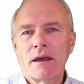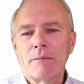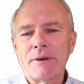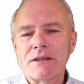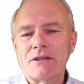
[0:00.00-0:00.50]

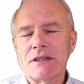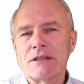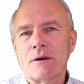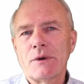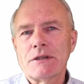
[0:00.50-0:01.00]

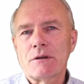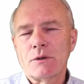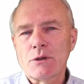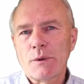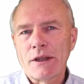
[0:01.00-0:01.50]
PLCs, in which there
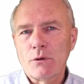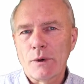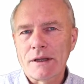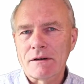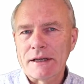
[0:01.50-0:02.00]
was a
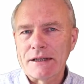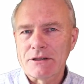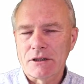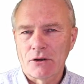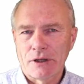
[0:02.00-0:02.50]
one-to-one
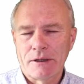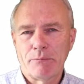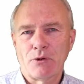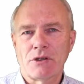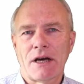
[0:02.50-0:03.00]
relation on
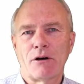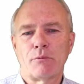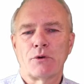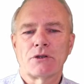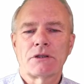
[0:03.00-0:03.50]
inputs,
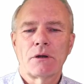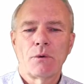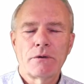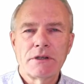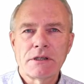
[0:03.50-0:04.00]
outputs.
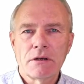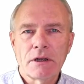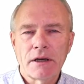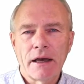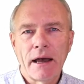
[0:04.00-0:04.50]
What we
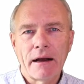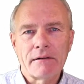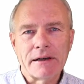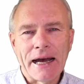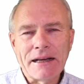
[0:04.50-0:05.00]
saw
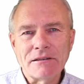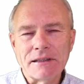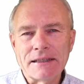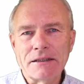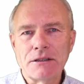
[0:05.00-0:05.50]

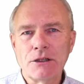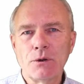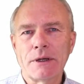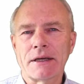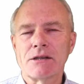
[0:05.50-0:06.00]
gradually
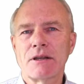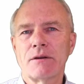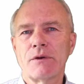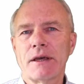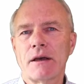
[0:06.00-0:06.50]
doing is that
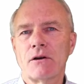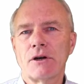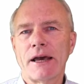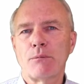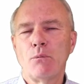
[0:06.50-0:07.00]
we
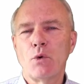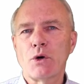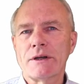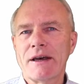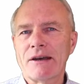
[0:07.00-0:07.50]
collect
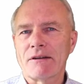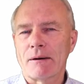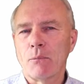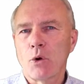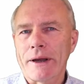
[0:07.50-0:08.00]
more data,
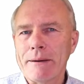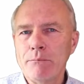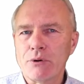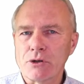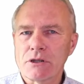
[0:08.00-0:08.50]
more
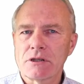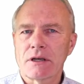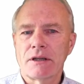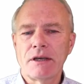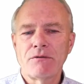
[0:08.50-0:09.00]
inputs,
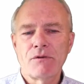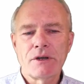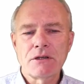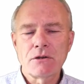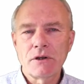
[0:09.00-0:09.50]
and even we
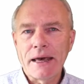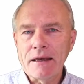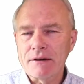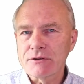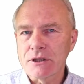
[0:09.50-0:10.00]
today
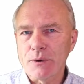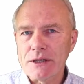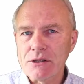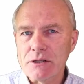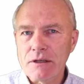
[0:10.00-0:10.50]
have
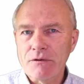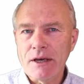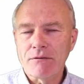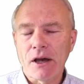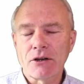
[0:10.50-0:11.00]
situations that we
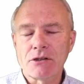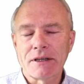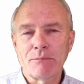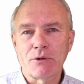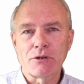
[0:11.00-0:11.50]
have 100
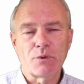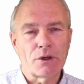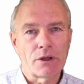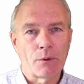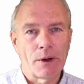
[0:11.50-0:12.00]
inputs for
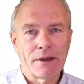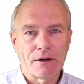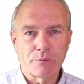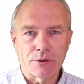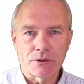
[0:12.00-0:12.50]
only one
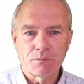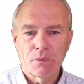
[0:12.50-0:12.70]
output.